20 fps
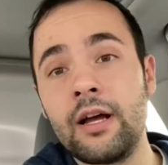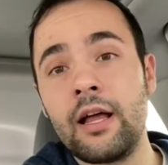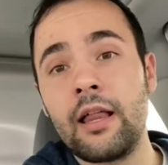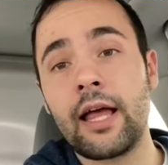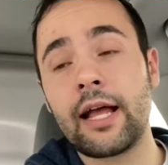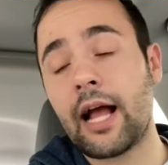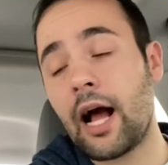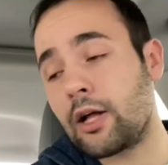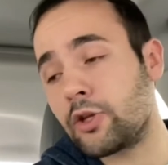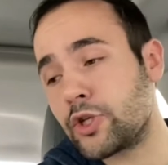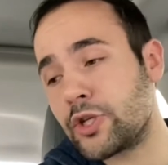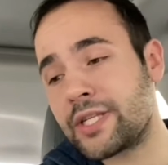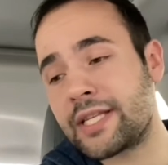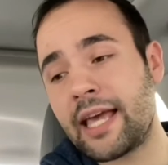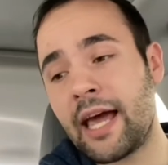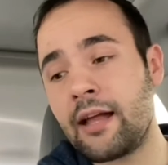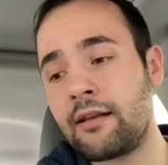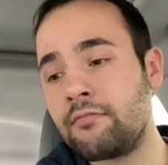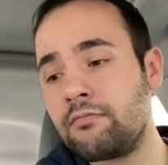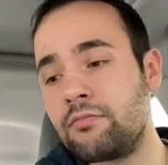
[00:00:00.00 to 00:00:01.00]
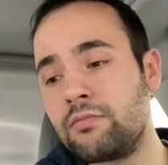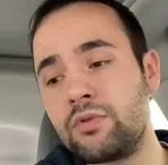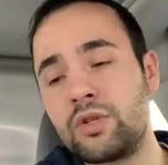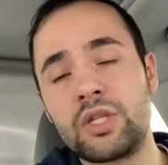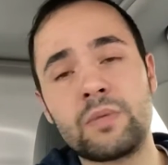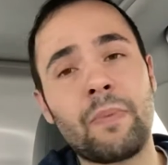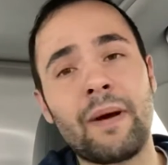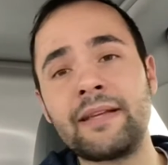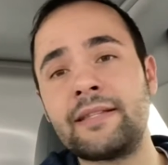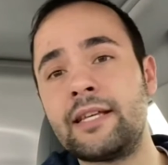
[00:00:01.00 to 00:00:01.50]
Like, I'll just get
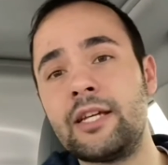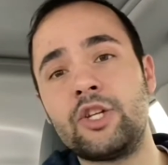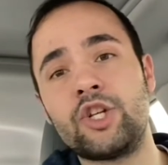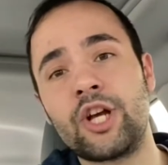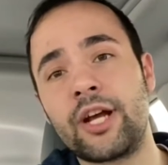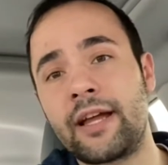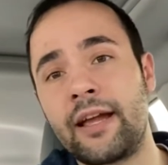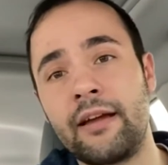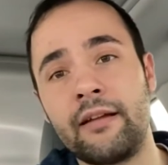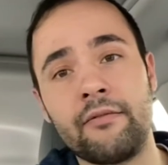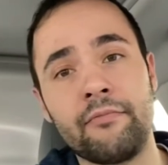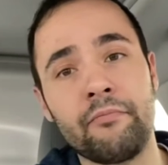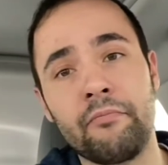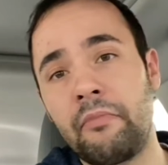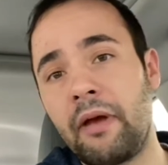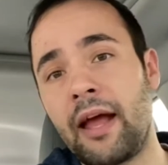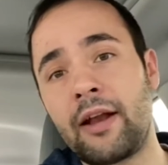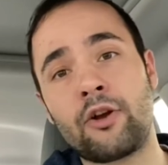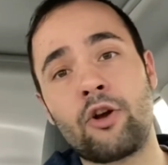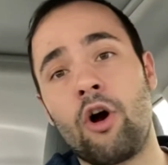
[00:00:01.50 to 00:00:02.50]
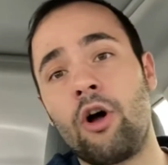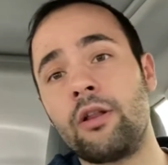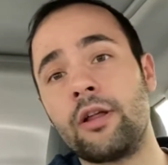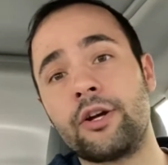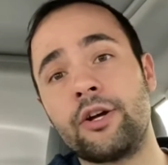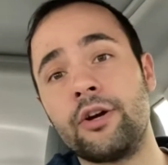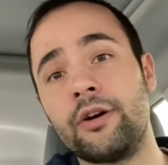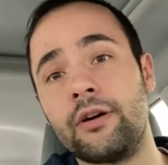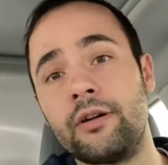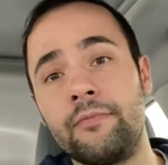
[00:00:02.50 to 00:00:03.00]
spicy chicken and call it
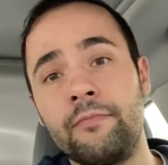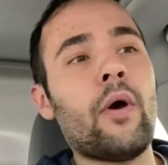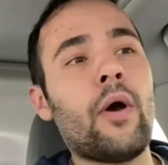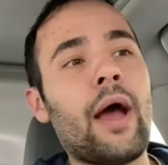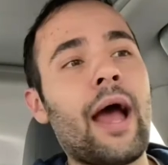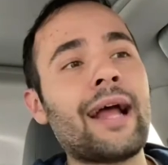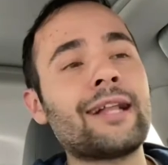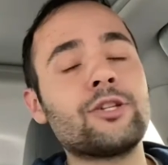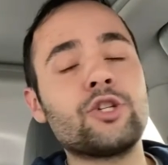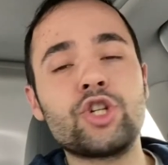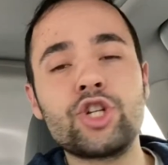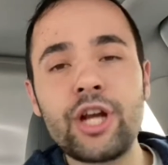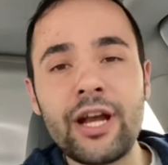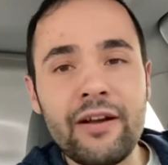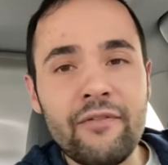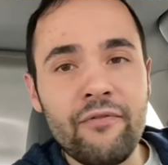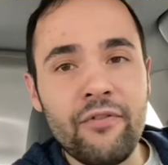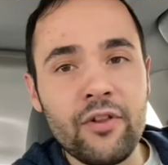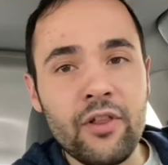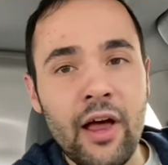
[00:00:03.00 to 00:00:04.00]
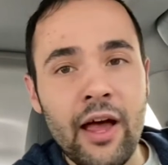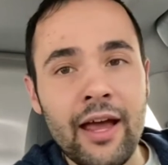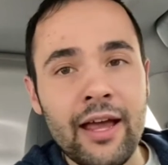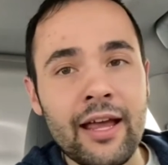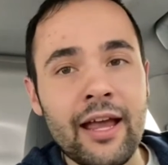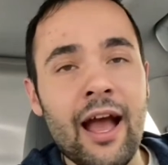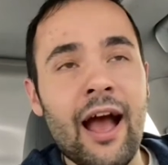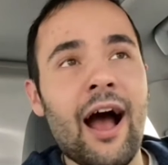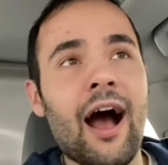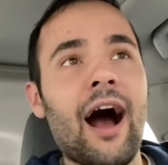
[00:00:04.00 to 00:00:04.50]
good. At
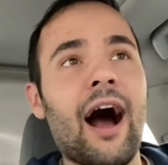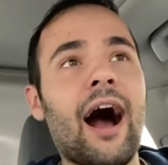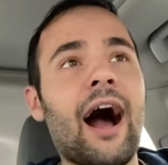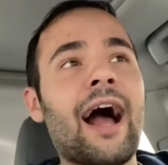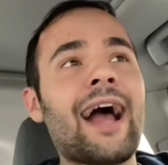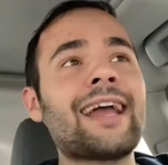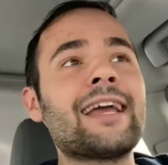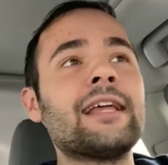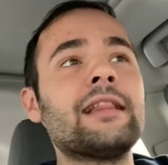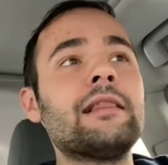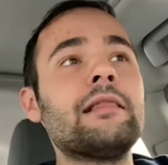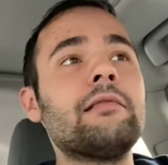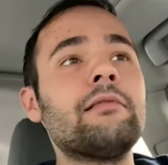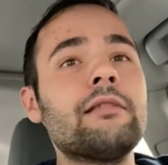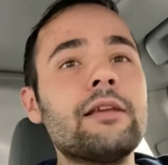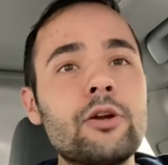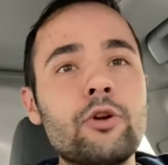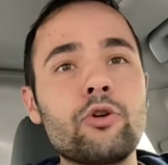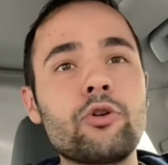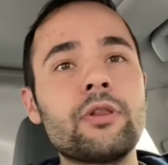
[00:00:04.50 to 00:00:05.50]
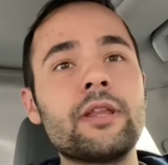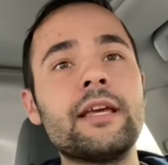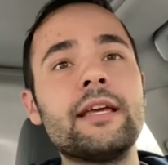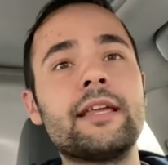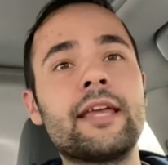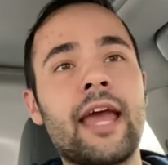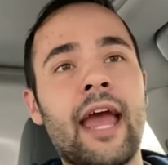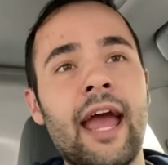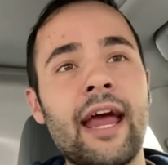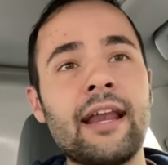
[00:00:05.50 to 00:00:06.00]
Chick-fil-A, I literally
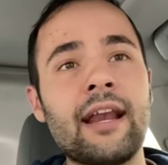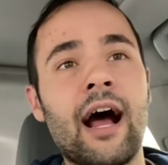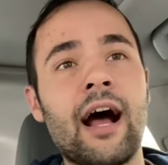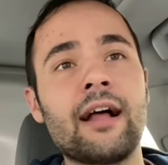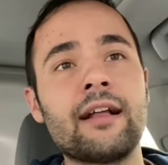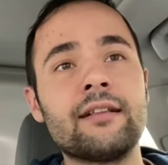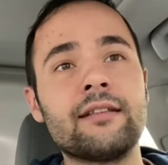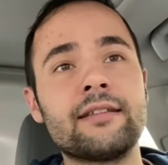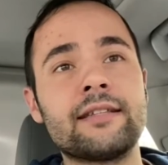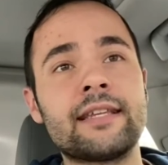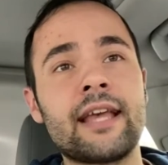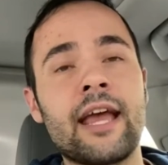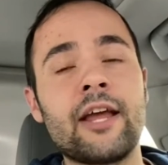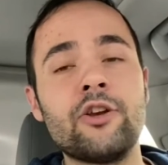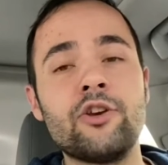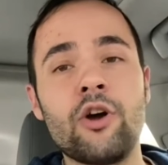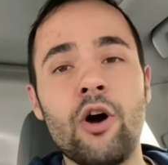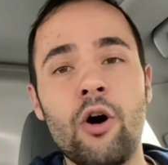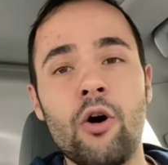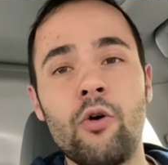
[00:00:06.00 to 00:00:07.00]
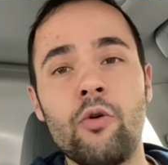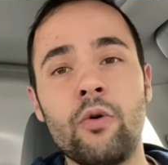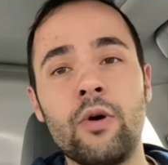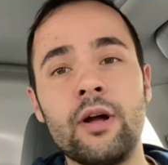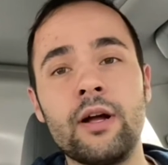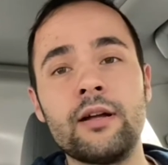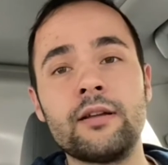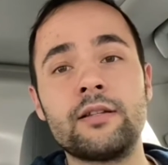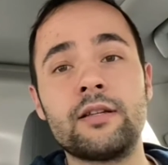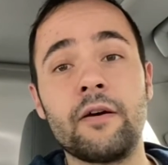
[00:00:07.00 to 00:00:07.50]
cannot say no
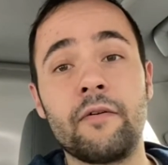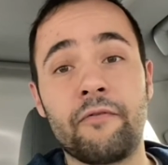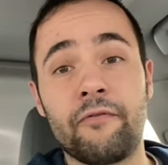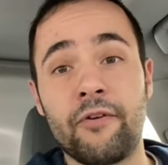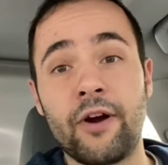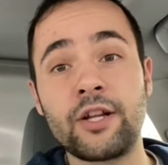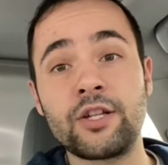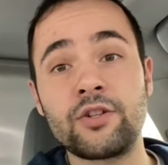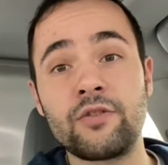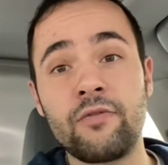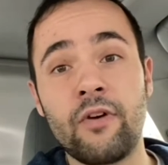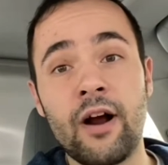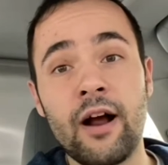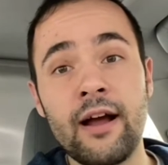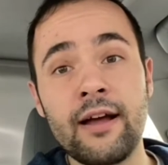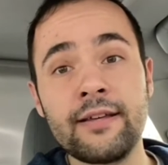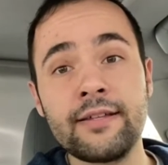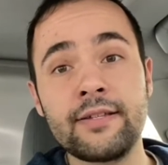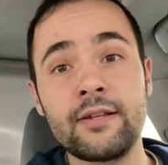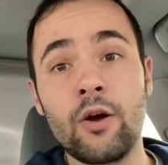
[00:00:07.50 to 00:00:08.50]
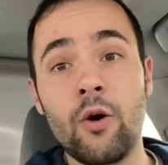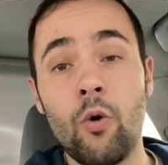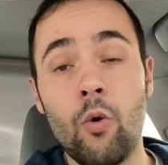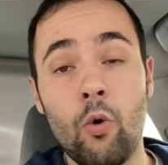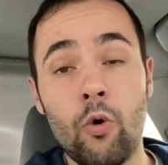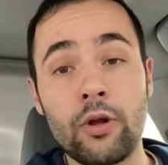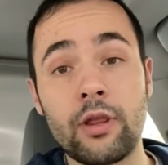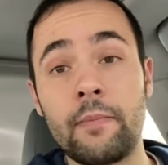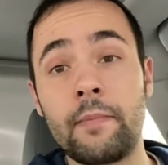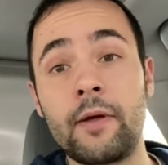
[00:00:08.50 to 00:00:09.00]
to French fries
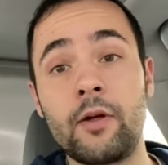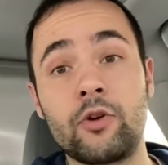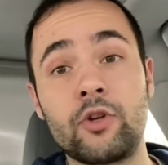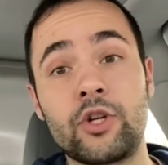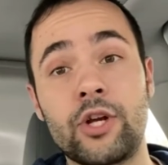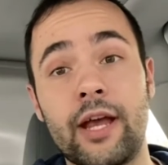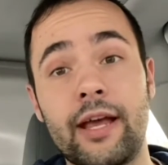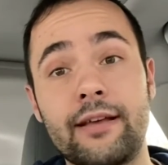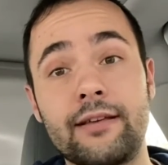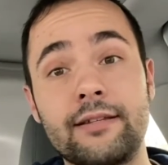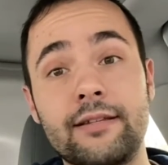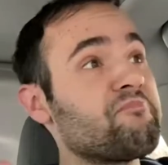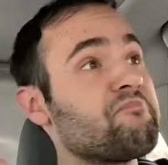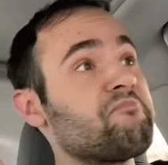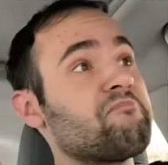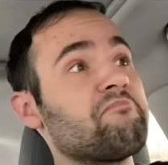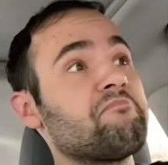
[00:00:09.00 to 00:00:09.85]
or the milkshakes.